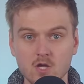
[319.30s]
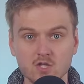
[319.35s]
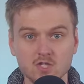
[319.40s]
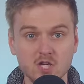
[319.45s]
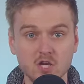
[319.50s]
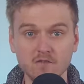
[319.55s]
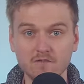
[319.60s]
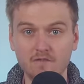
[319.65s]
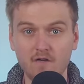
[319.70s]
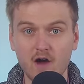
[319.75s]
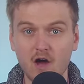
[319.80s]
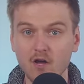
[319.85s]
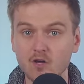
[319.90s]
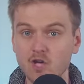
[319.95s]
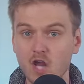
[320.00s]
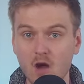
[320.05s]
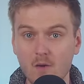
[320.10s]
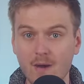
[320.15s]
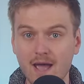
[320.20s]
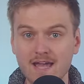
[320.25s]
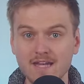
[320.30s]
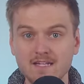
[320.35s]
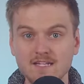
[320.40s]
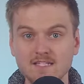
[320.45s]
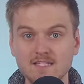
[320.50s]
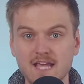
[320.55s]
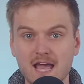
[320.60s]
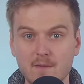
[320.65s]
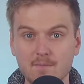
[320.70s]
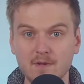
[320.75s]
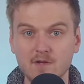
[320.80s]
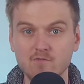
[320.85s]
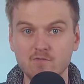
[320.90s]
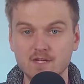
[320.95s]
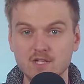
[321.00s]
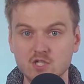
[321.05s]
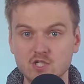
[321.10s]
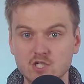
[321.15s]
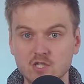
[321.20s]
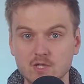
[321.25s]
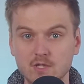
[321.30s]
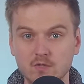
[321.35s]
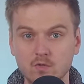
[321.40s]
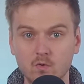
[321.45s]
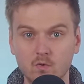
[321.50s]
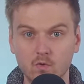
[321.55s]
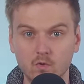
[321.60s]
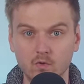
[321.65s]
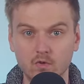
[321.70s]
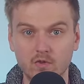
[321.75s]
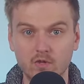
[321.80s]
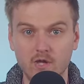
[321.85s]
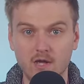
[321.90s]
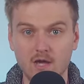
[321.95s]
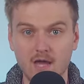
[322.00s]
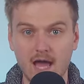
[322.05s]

So far, no aid has yet been reached in the north,